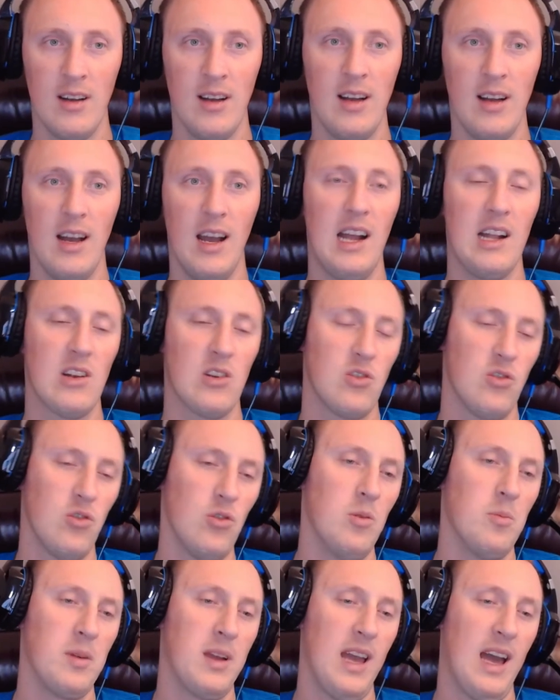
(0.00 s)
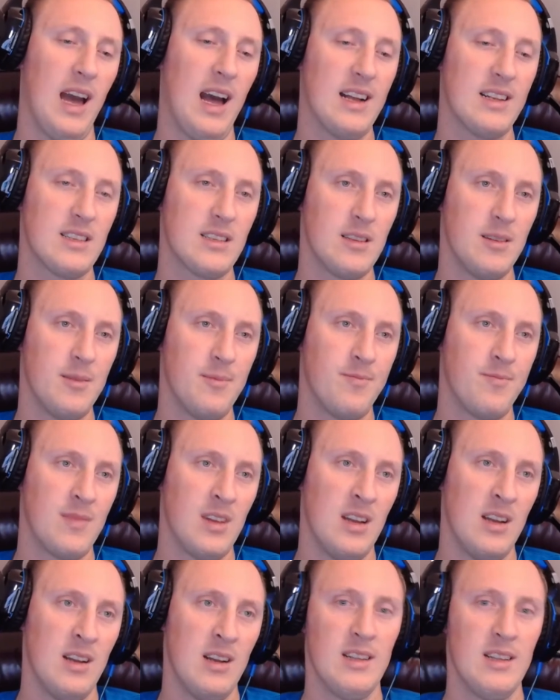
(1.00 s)
and a Chromecast.
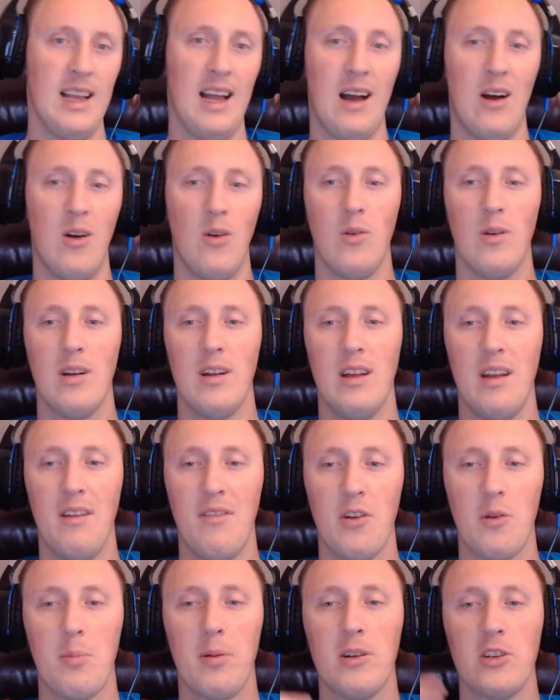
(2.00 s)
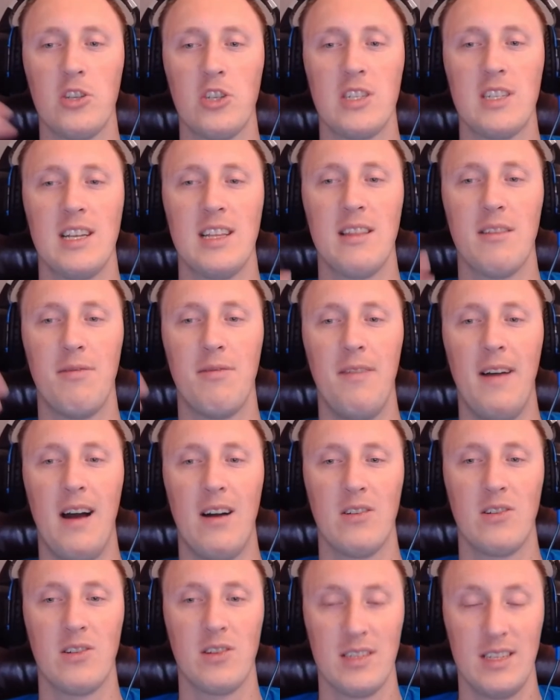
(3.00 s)
Now, if you're purchasing the
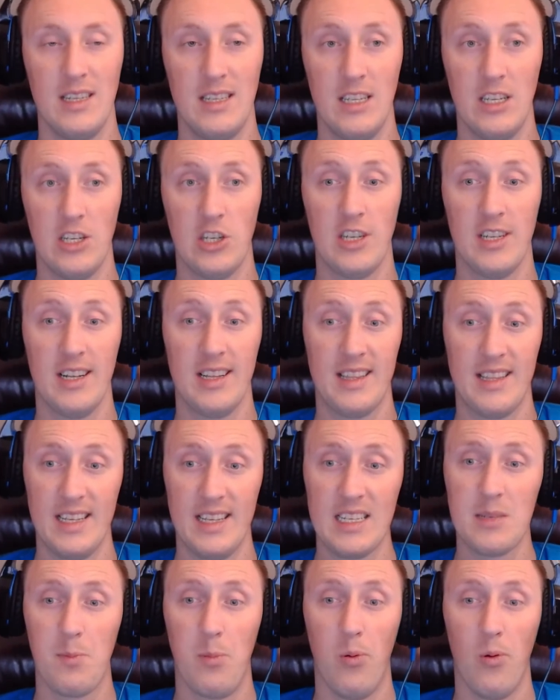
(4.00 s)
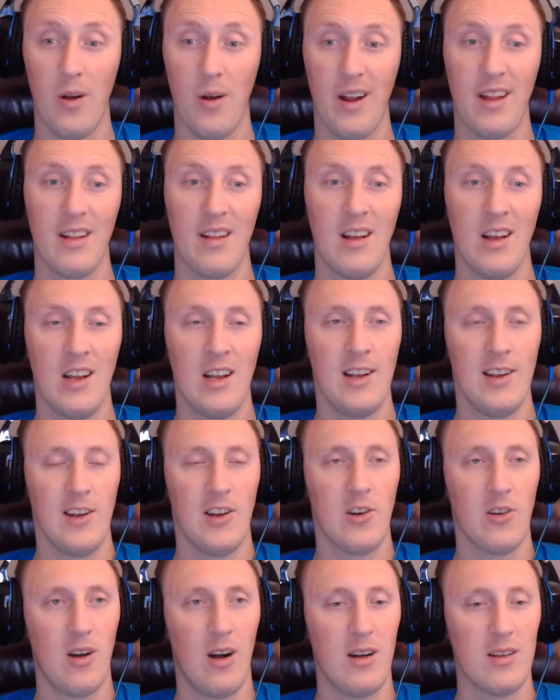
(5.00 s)
Founders Edition at this point,
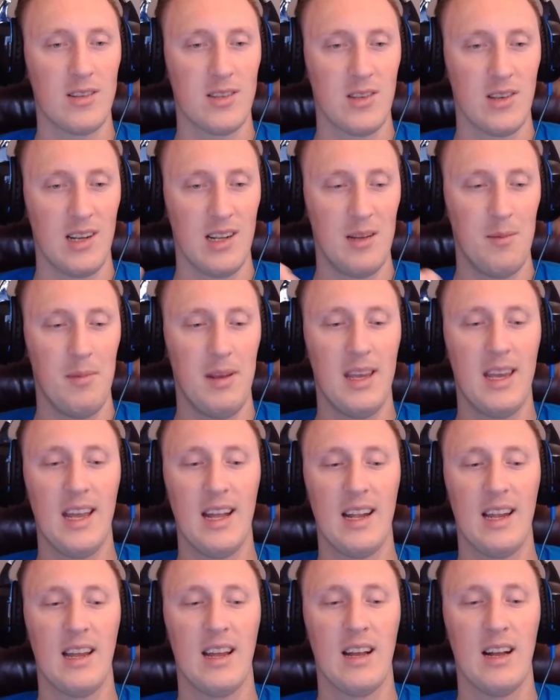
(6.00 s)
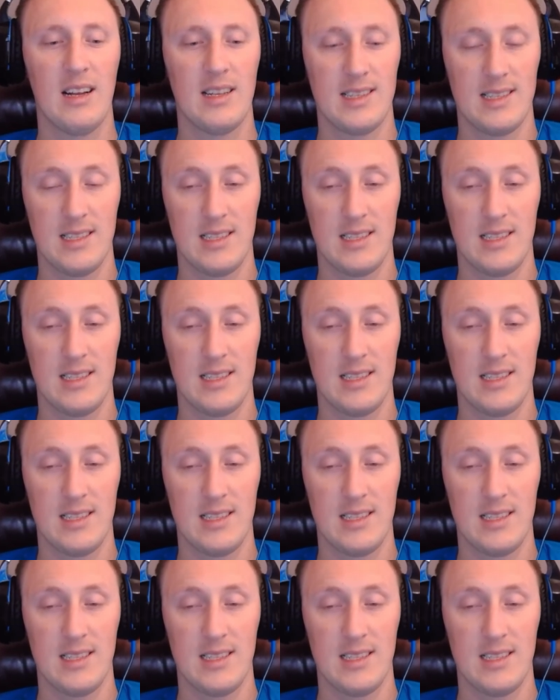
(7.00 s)
you're also going to be getting a